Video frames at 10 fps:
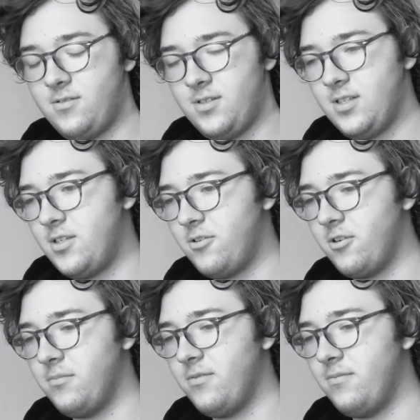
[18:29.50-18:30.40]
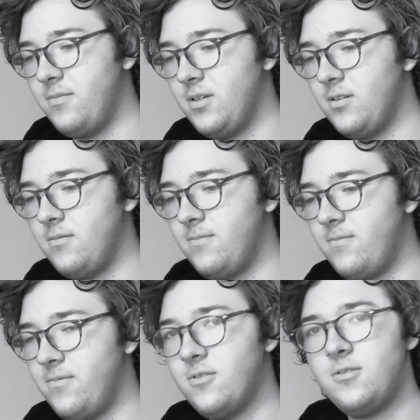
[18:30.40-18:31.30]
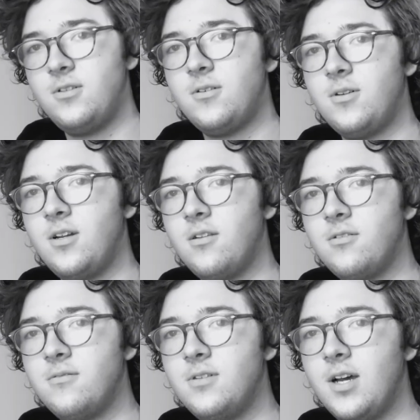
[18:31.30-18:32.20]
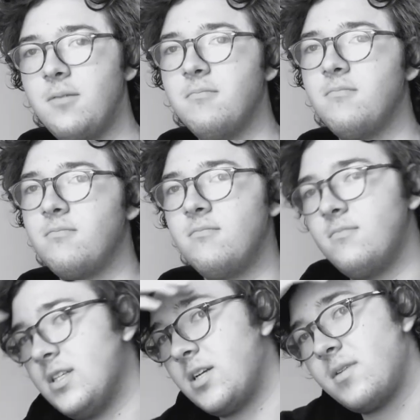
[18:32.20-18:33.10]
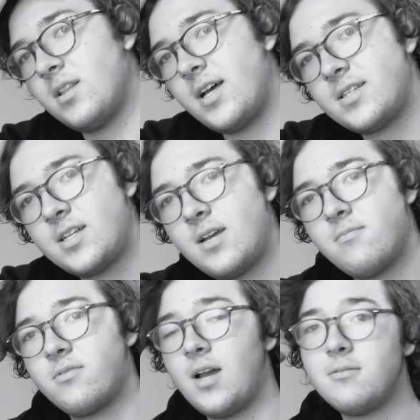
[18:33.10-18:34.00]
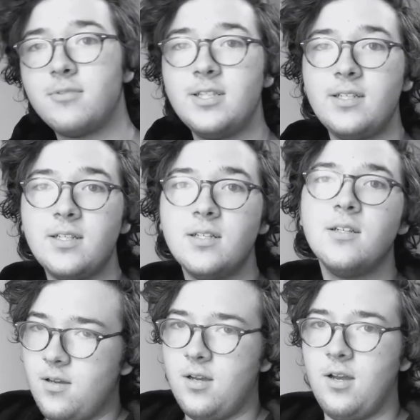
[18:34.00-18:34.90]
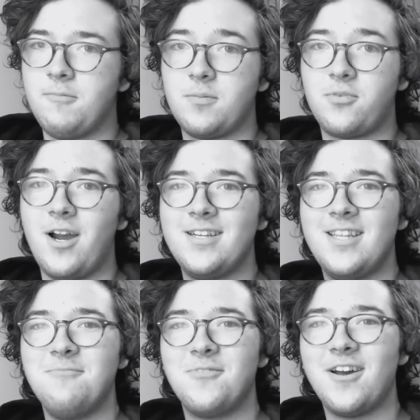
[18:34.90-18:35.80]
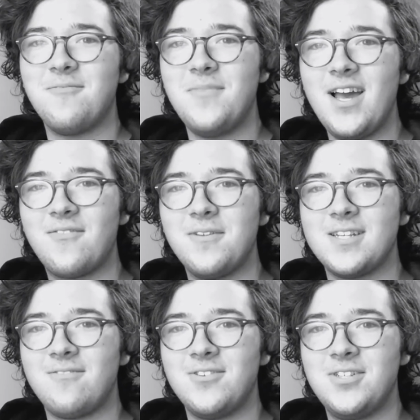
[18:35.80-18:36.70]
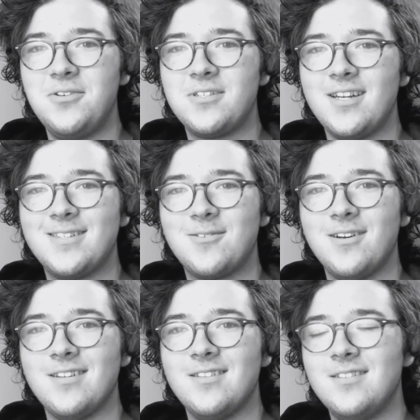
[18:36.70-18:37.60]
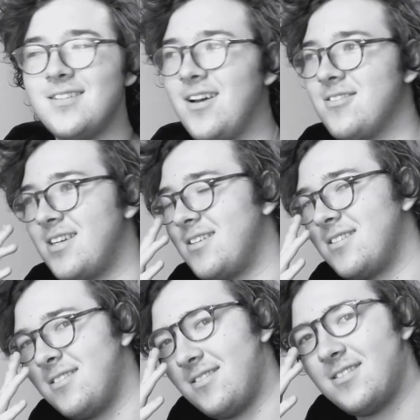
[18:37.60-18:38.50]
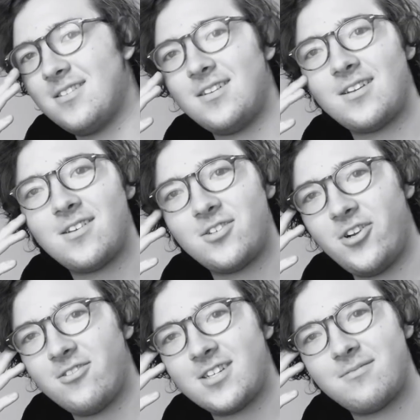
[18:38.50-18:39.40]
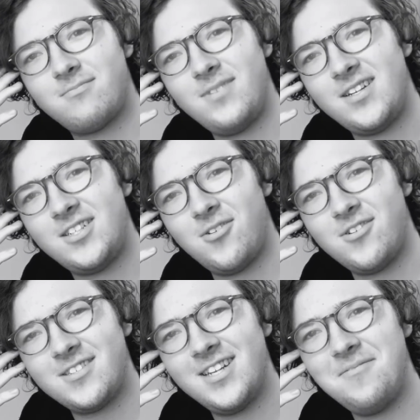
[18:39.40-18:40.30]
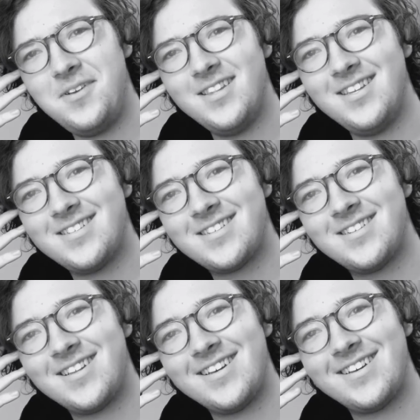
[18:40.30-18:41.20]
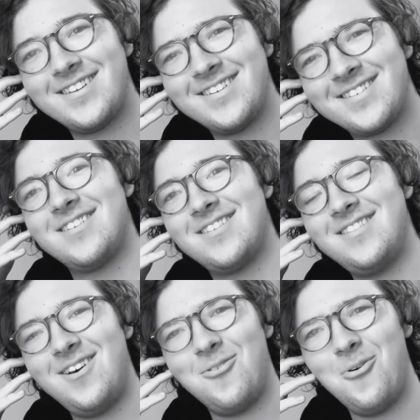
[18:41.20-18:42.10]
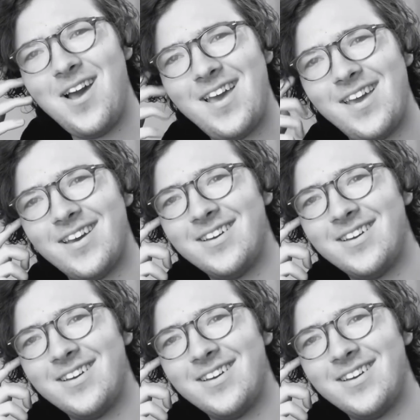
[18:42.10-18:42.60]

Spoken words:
as Joker, for, you know, another time. Is it gonna be the last time? Probably. I'm surprised they brought him back for this after Suicide Squad. I was like, I saw the trailer, I was like, man, Joker's gonna be in this? Like, no way.